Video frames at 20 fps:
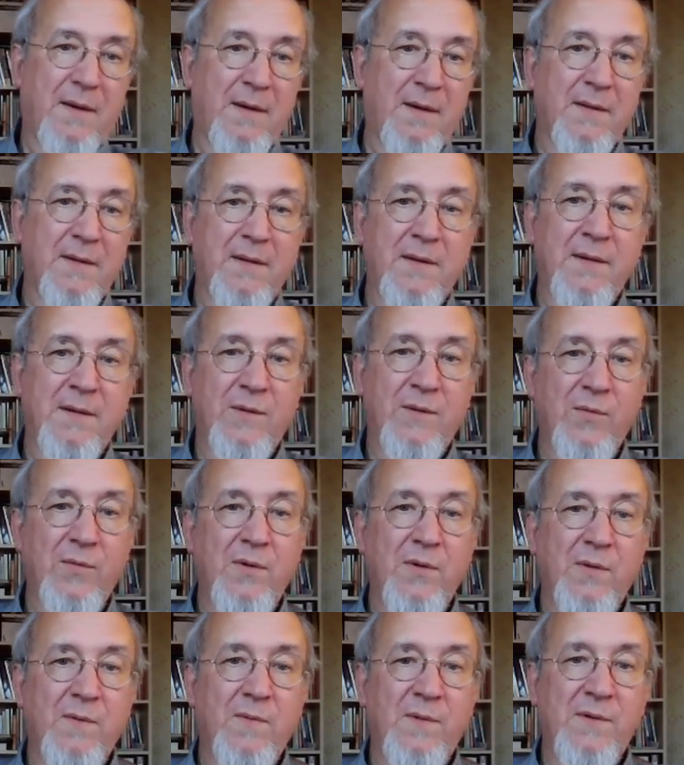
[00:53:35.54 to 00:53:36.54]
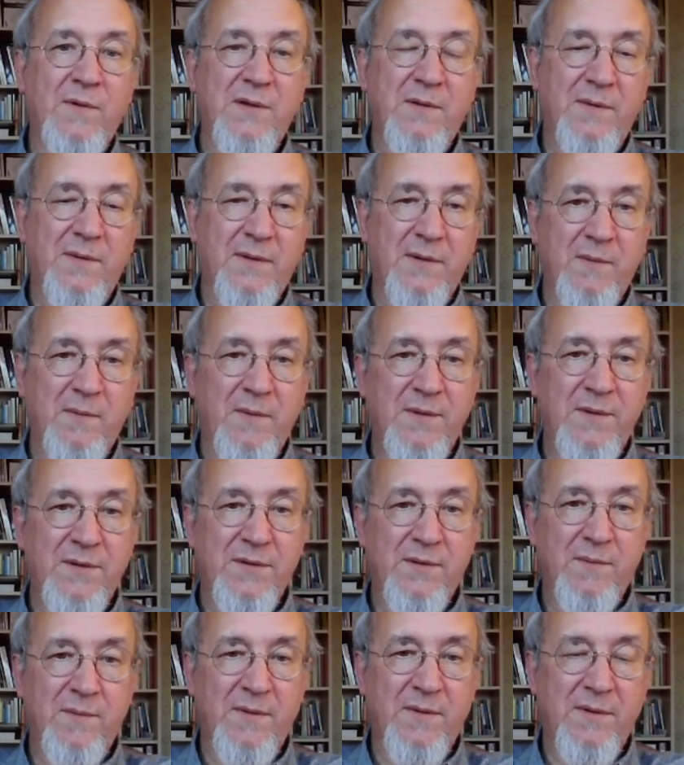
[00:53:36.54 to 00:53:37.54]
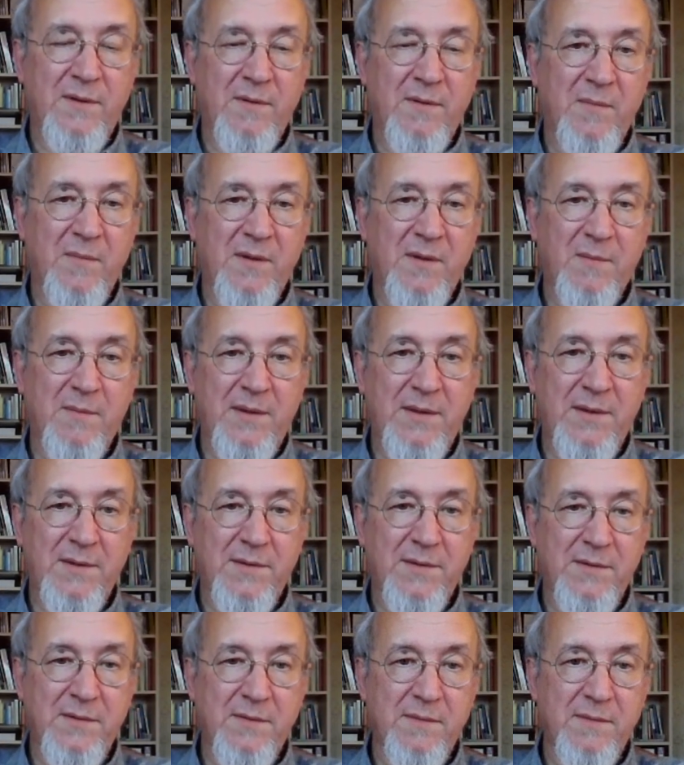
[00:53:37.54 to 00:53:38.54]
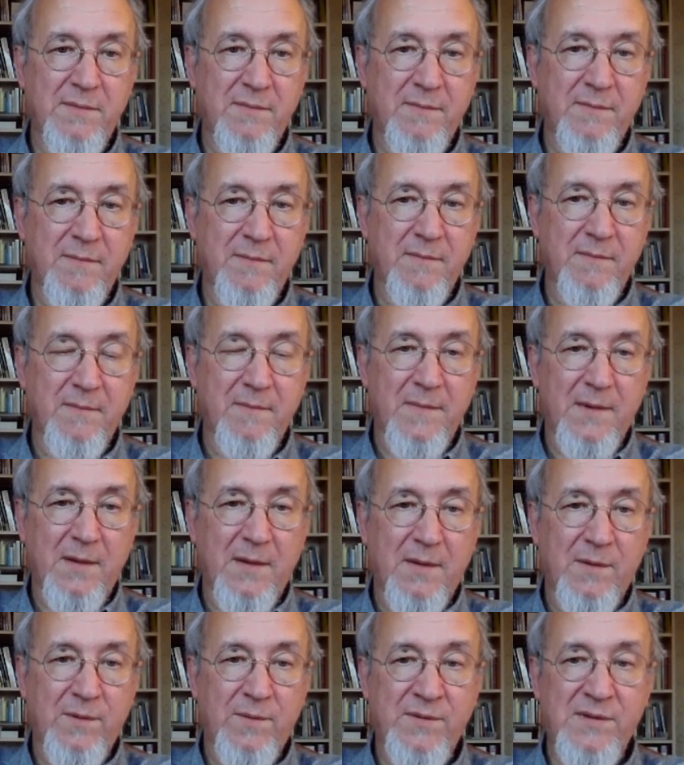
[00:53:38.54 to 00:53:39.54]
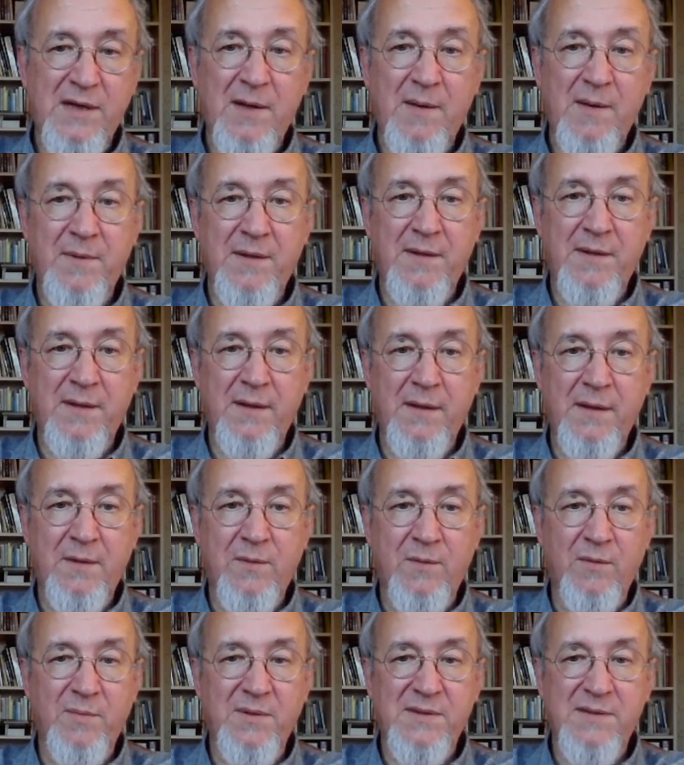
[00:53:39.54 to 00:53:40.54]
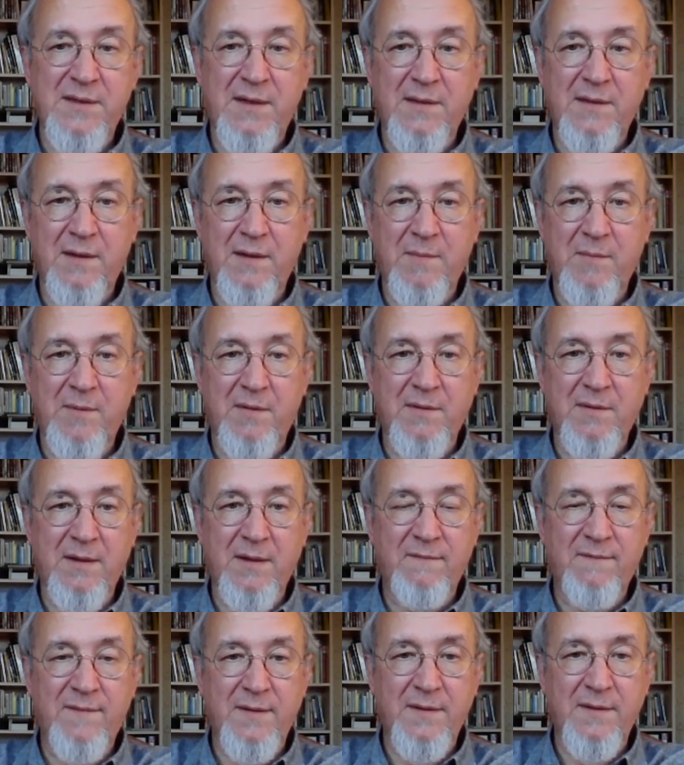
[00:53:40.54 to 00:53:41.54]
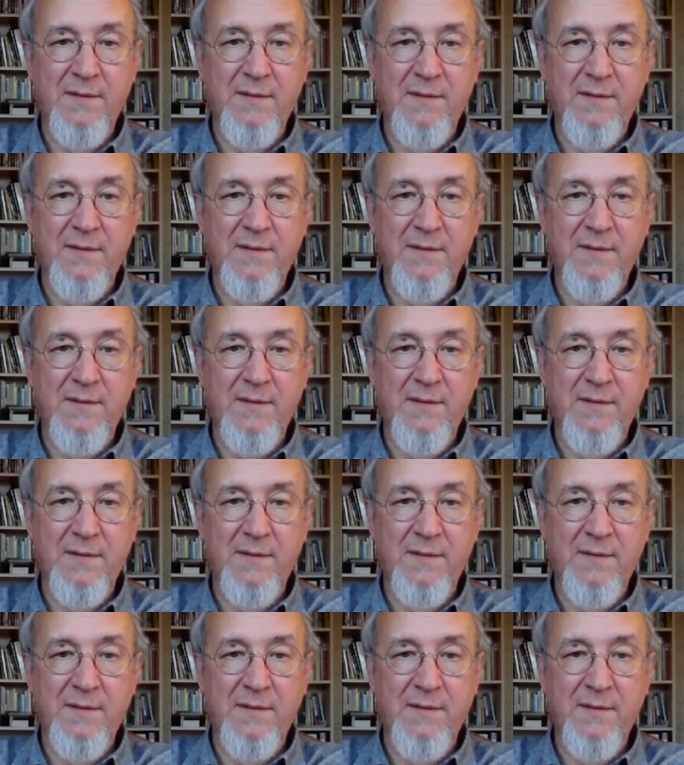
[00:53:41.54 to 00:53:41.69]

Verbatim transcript: and in doing whichever they wished within mathematics. To same degree, it could be said about Gelfand.